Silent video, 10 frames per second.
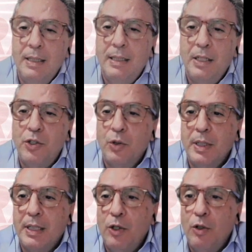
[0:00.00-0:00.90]
in
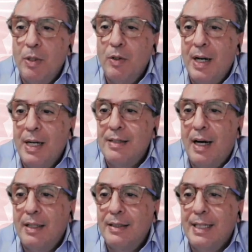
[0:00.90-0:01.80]
ensuring that human rights
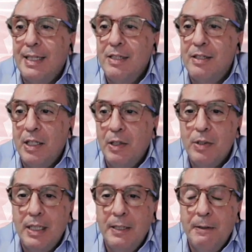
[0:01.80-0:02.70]
are taken
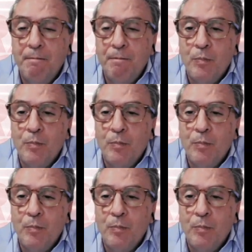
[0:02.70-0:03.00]
seriously.